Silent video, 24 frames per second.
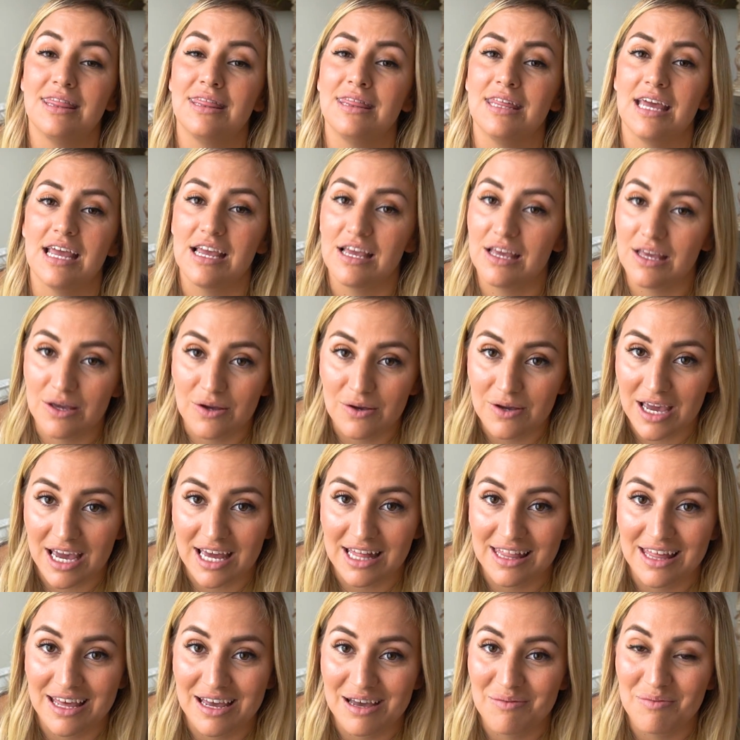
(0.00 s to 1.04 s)
Thank you,
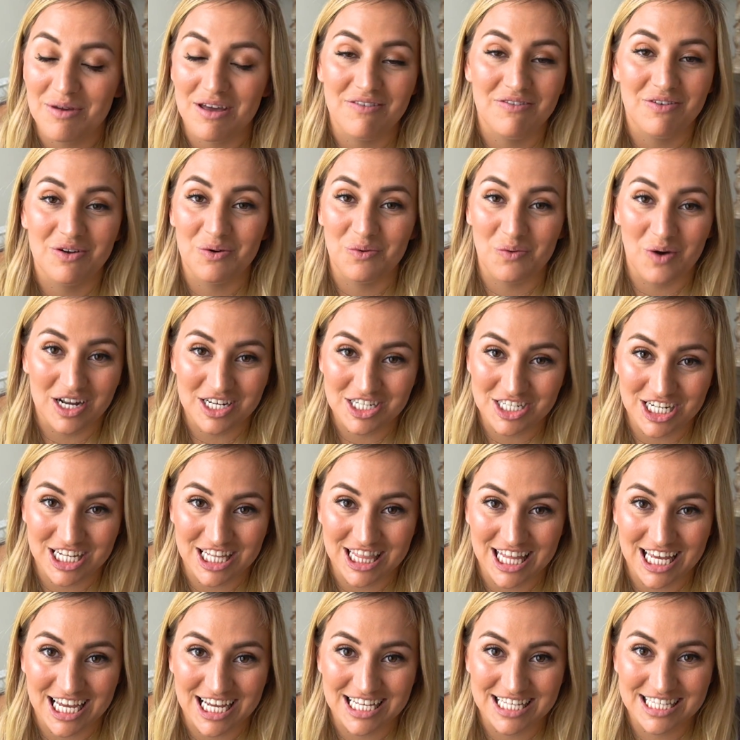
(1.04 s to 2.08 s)
Caleb, if you're watching
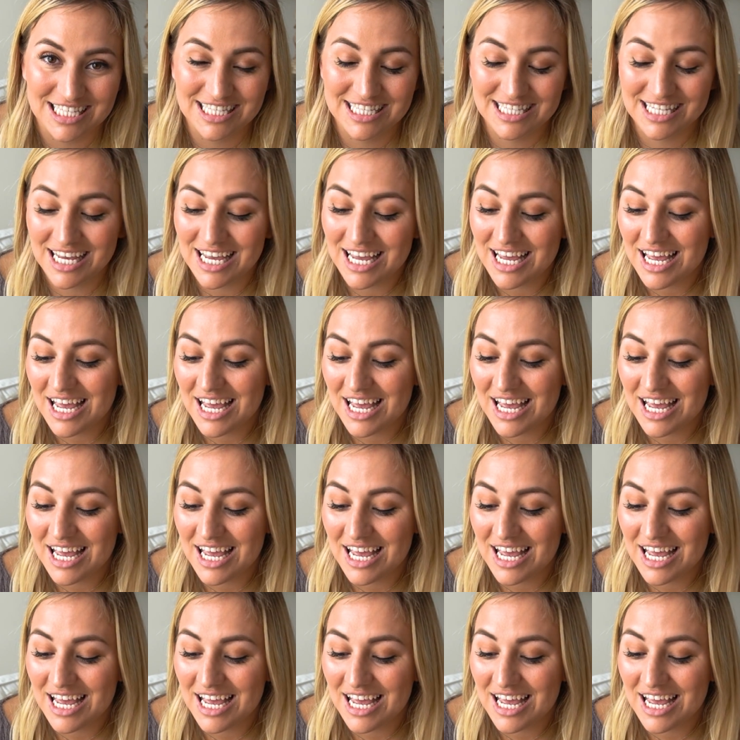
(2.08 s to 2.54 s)
this.